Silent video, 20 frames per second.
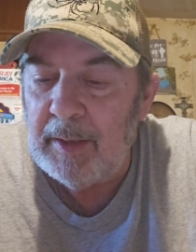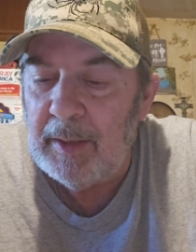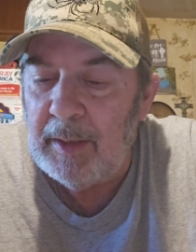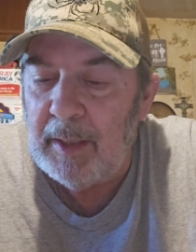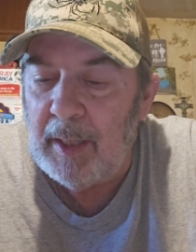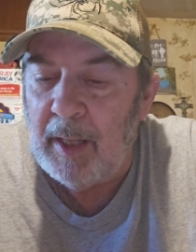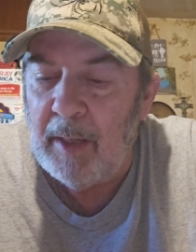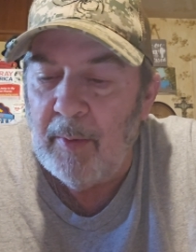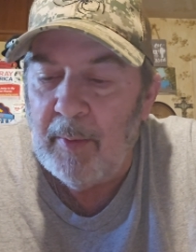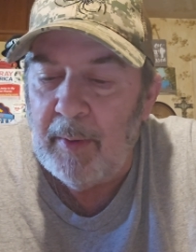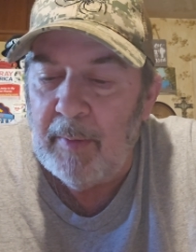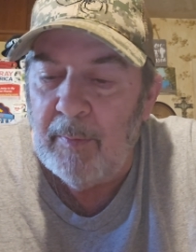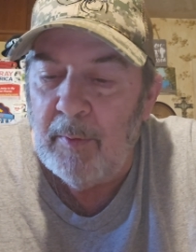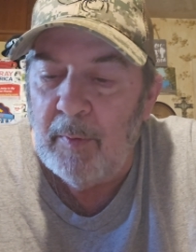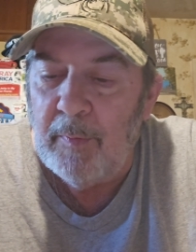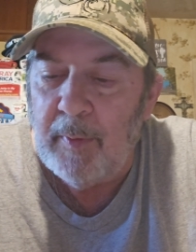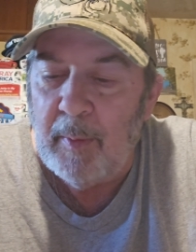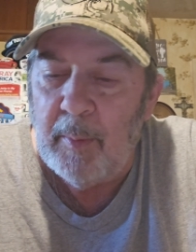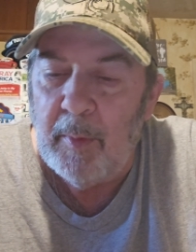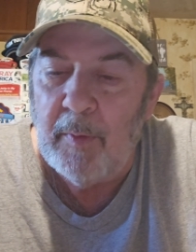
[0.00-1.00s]
and I don't even
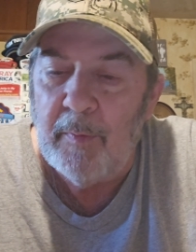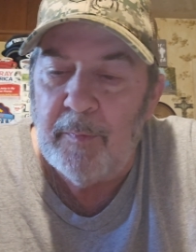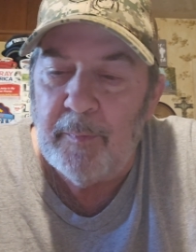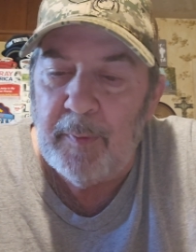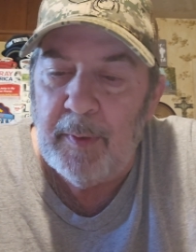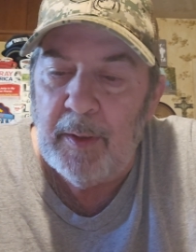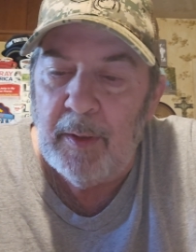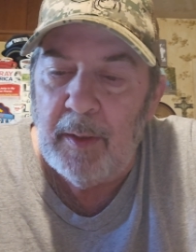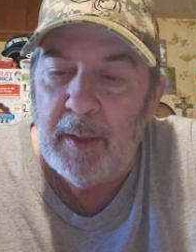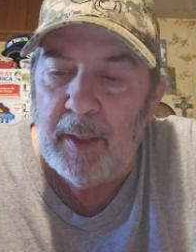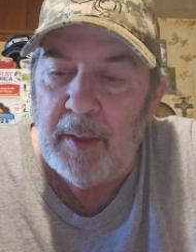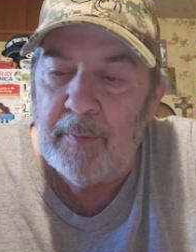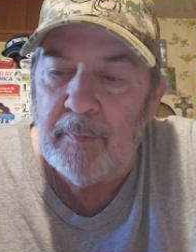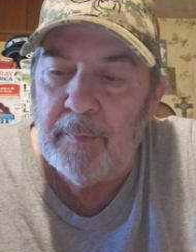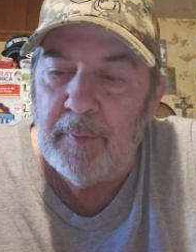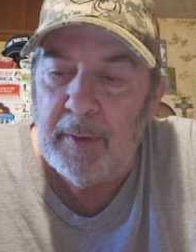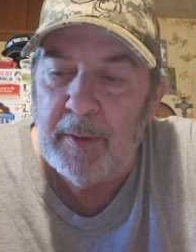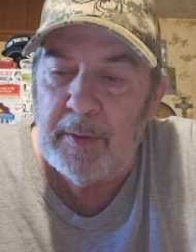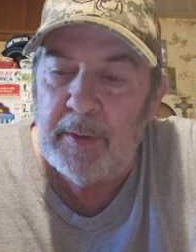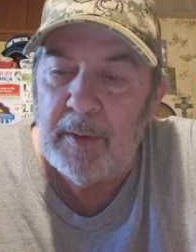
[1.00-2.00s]
know if I'm going to feel like
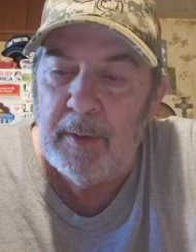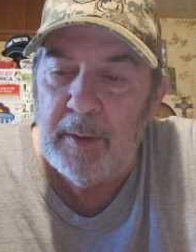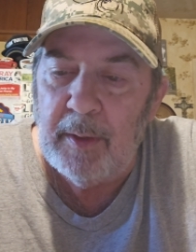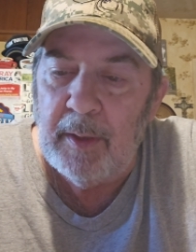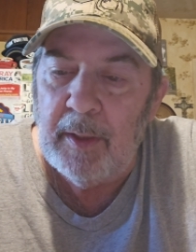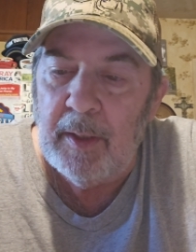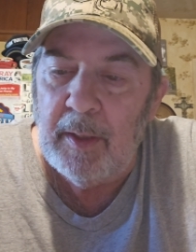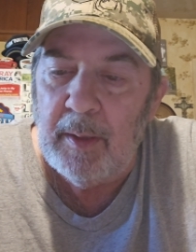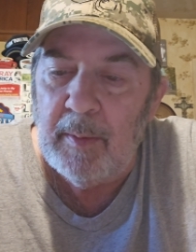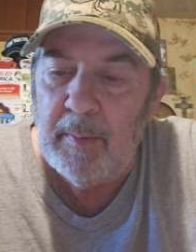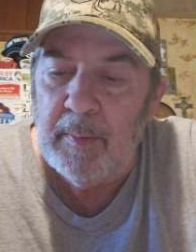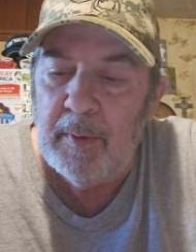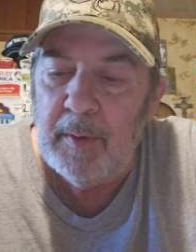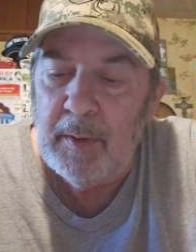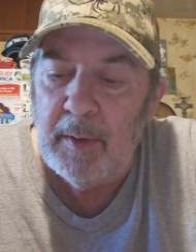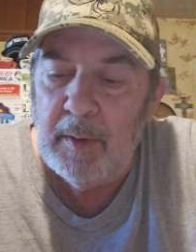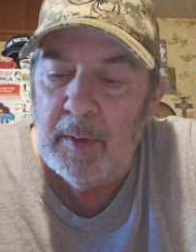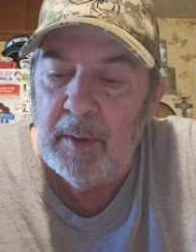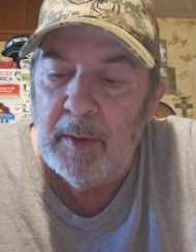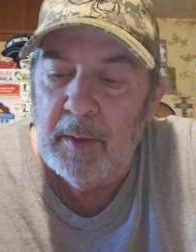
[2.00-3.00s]
fixing them,
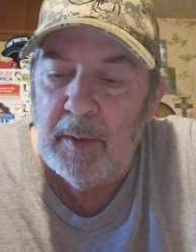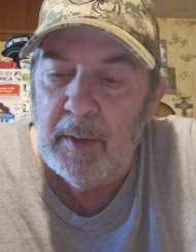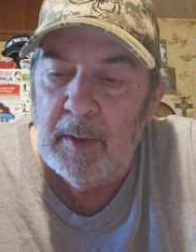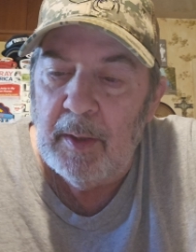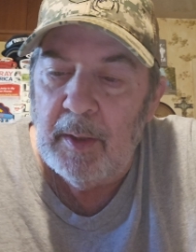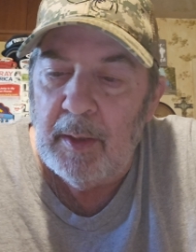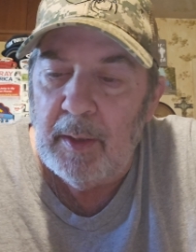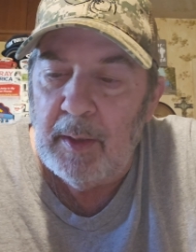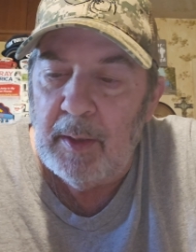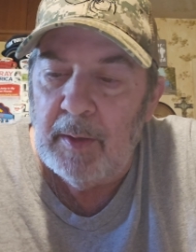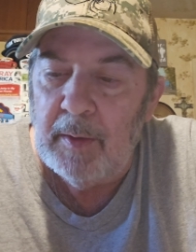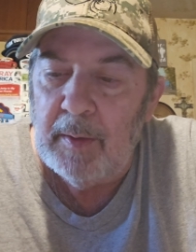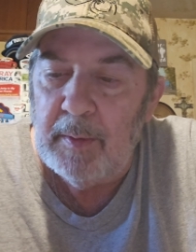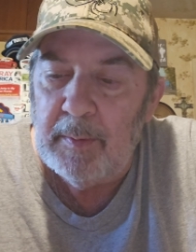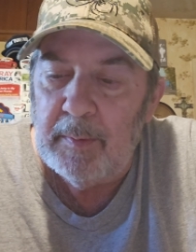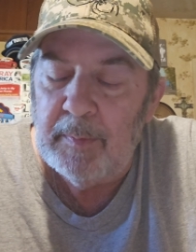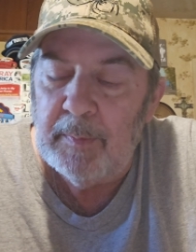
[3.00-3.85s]
uh,